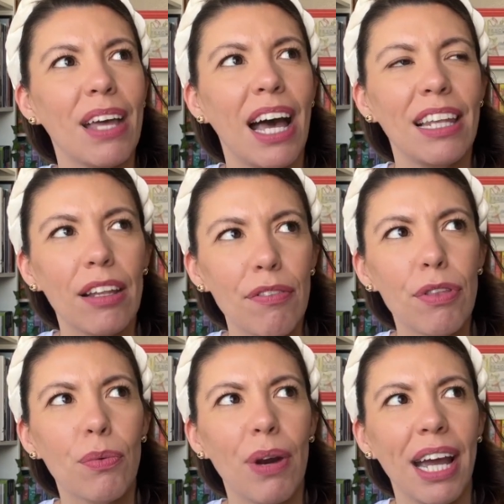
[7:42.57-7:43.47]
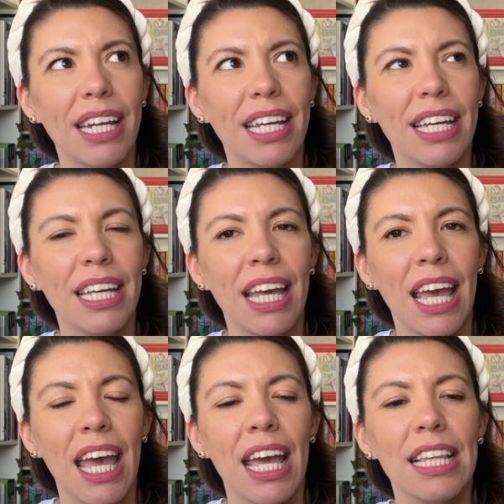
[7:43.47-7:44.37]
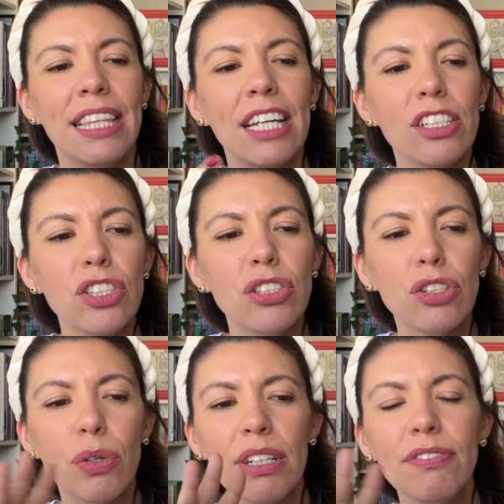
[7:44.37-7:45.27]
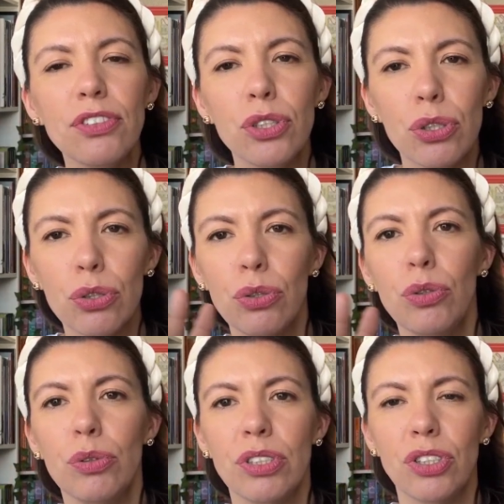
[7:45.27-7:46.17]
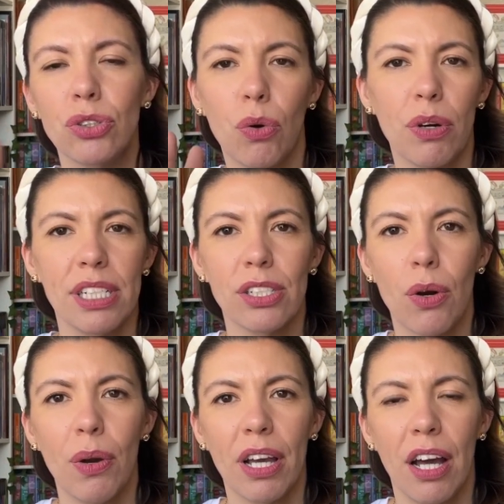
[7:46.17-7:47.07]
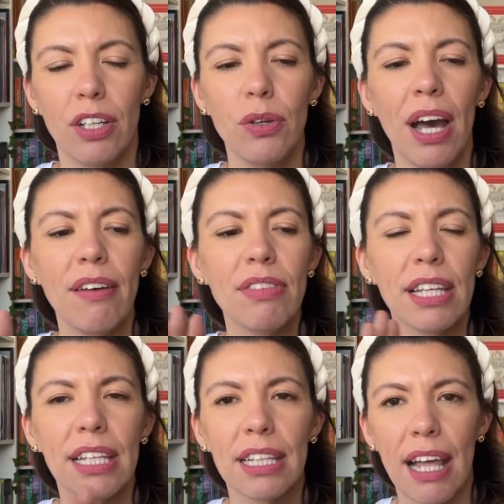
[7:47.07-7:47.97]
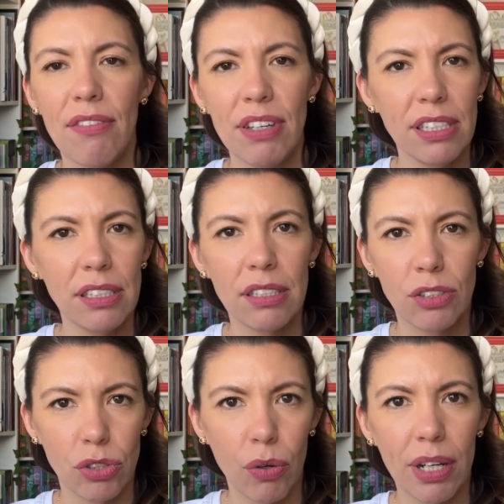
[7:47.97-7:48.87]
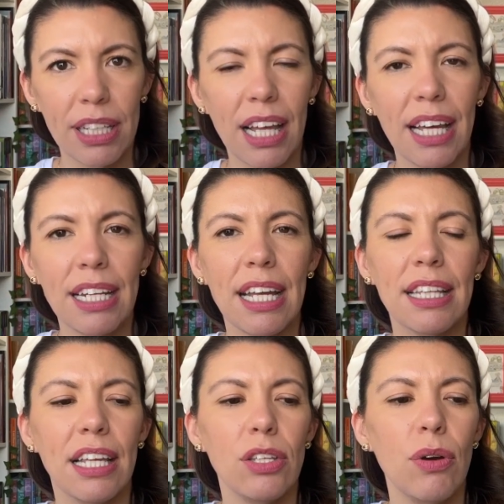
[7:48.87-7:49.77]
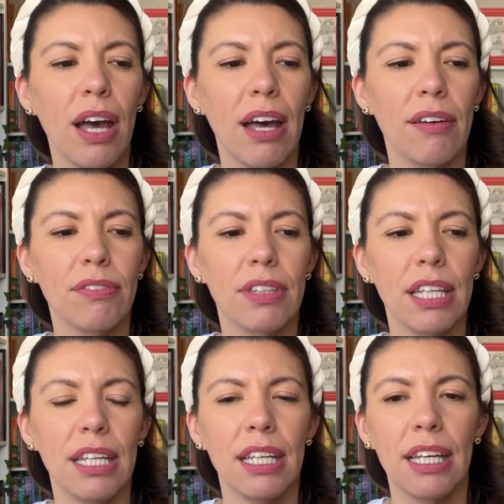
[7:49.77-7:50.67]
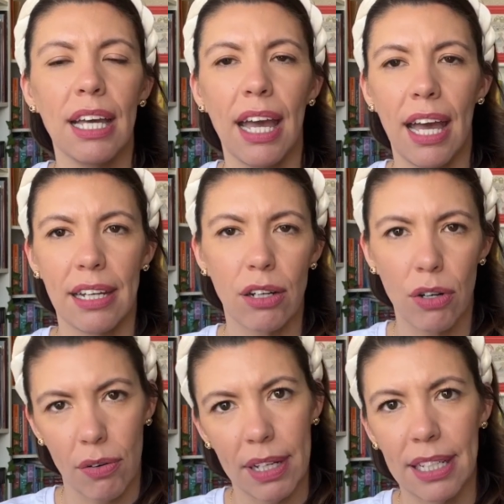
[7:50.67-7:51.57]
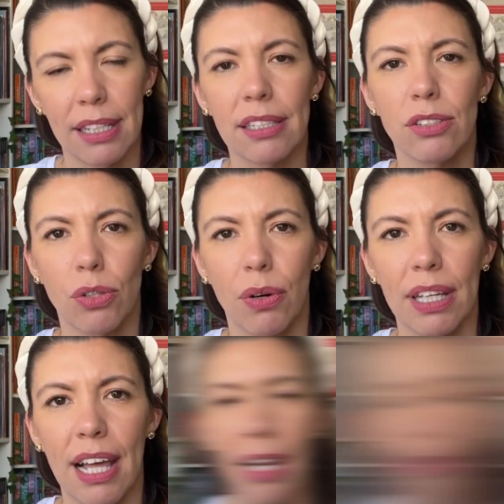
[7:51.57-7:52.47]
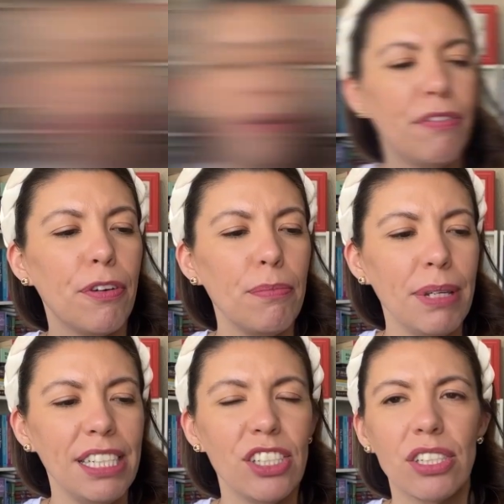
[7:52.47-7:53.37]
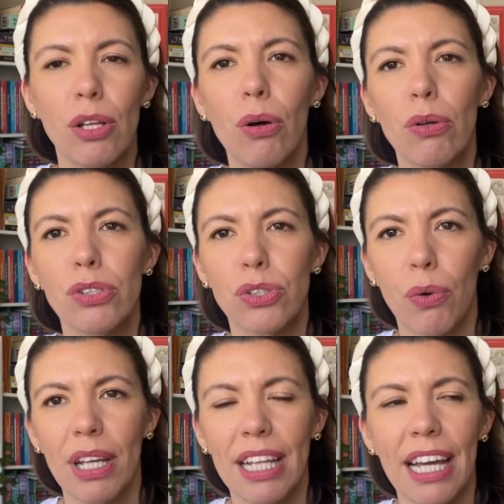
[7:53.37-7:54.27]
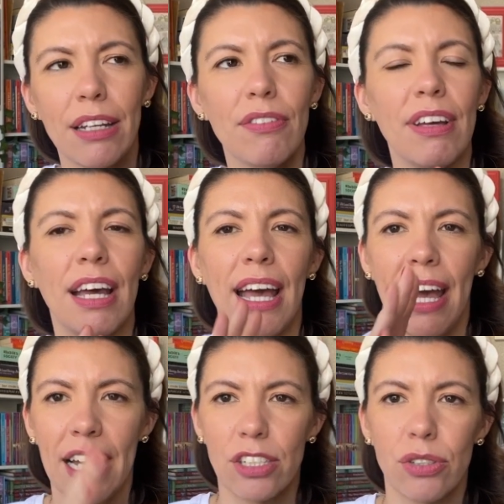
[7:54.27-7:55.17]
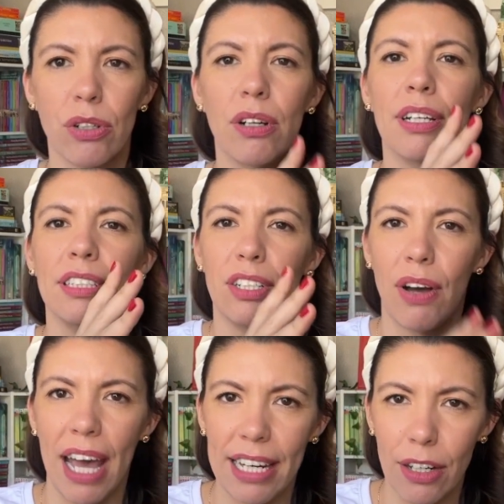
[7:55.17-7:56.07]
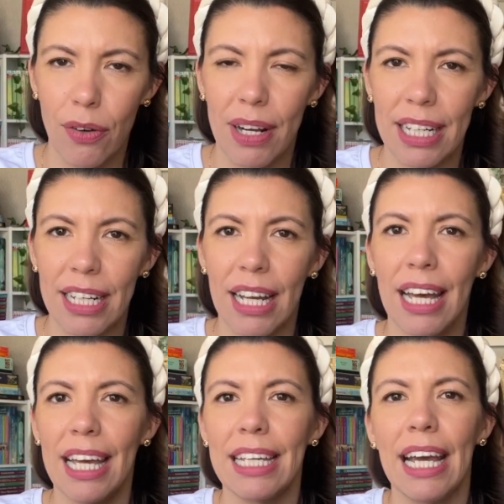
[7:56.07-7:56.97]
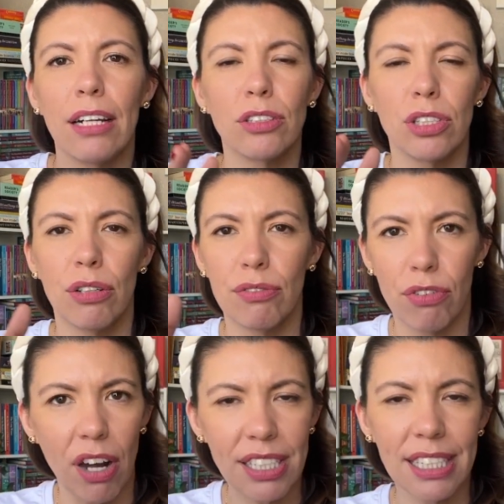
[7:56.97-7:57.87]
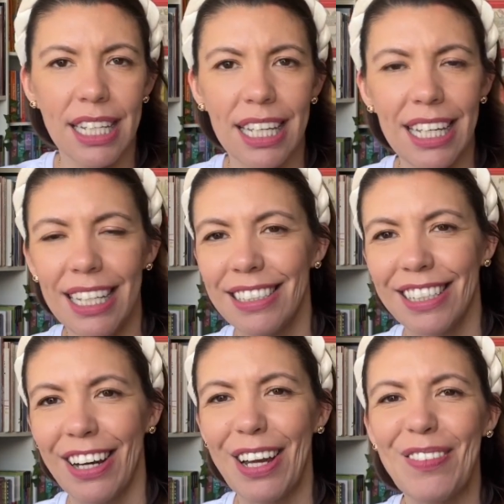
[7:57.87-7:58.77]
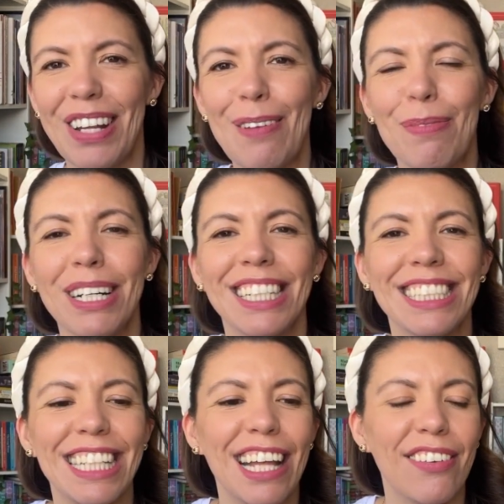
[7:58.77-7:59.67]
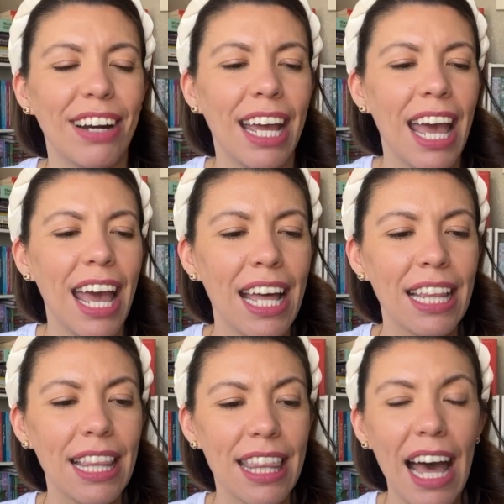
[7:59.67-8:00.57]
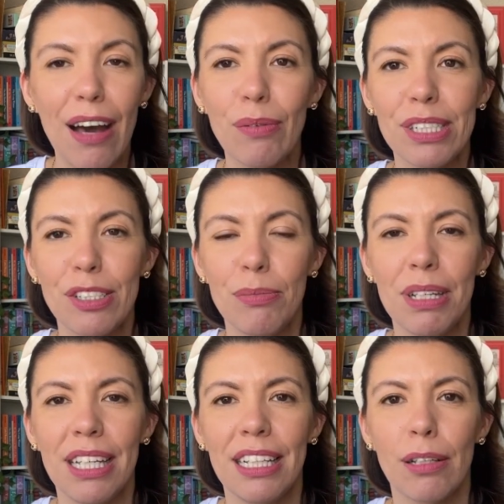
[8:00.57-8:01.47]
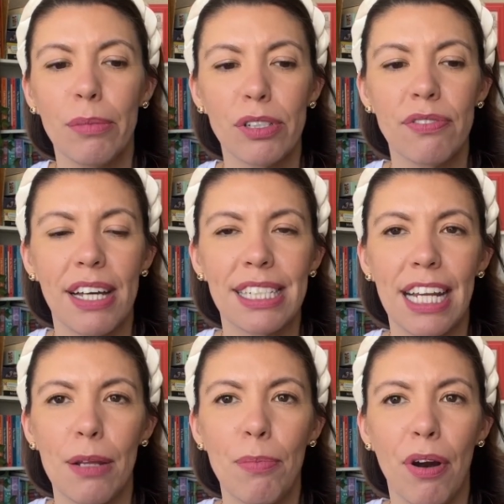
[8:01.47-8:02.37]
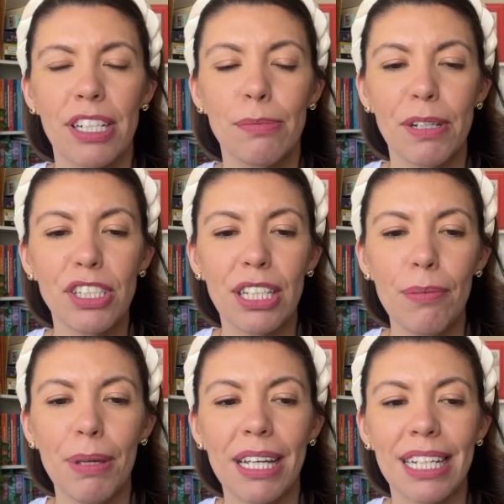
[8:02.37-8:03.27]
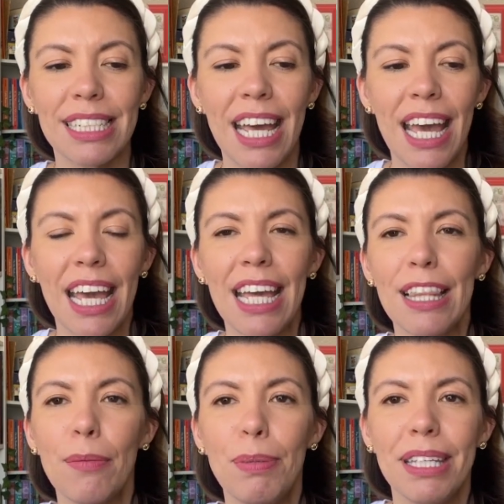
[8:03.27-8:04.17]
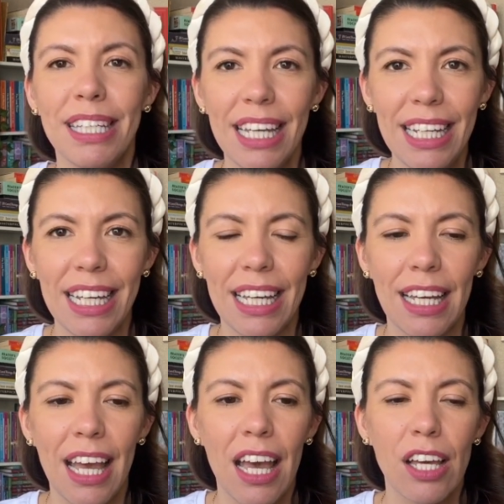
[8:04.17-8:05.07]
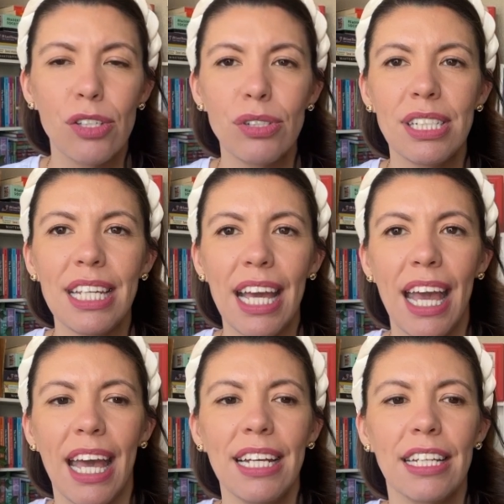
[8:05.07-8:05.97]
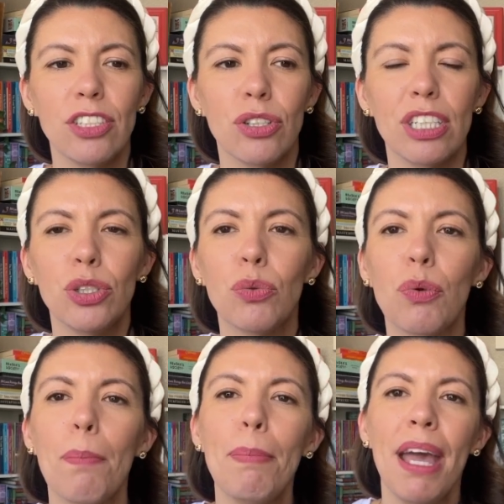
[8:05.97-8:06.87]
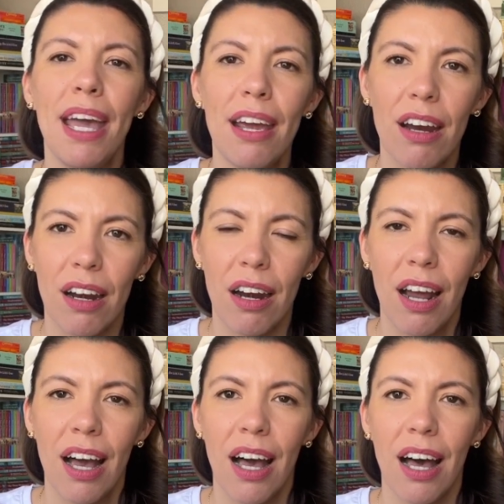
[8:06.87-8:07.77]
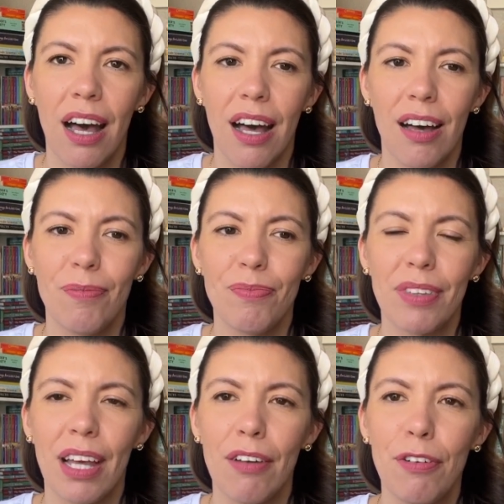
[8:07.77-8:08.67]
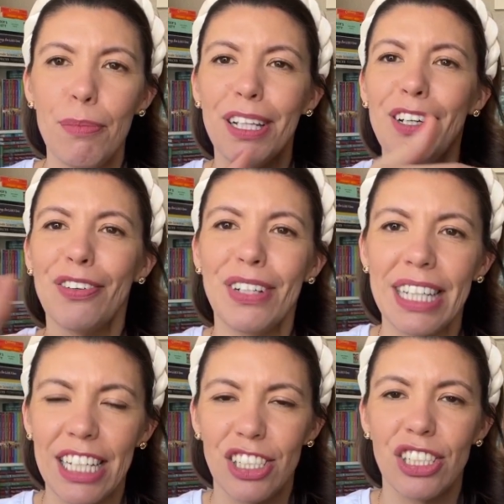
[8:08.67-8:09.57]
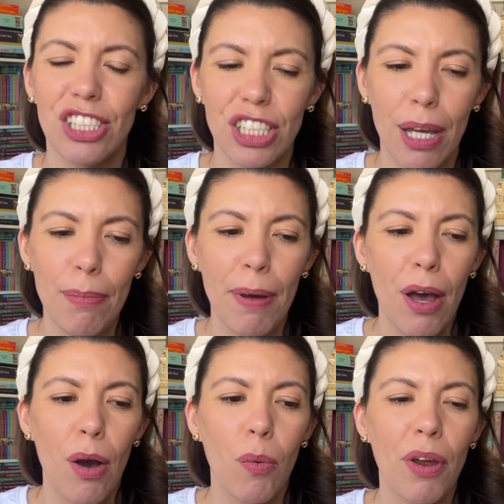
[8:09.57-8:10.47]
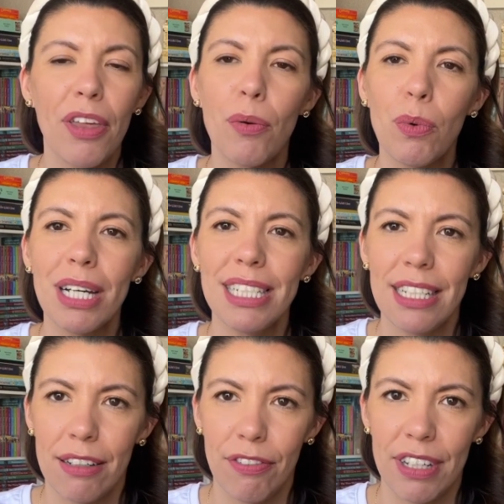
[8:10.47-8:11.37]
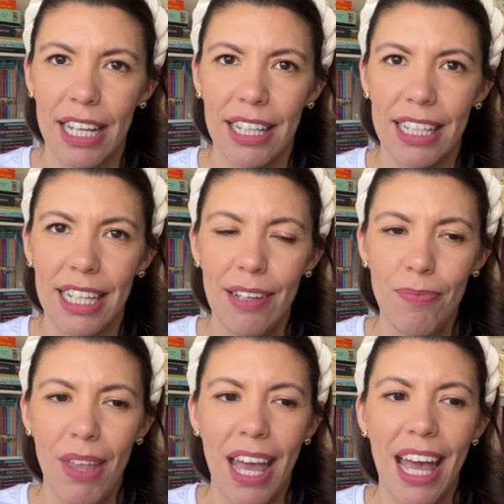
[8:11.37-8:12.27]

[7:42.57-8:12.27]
I love the writing. There's sort of two stories going on. You have the Levin storyline, and then you have the Anna Karenina storyline. But for me, just the whole storyline of actual, you know, Anna Karenina and Count Vronsky, sorry, I'm not pronouncing that right, that was to me the most fascinating part, especially because in the beginning, you see Anna trying to repair a familiar relationship where there was an infidelity.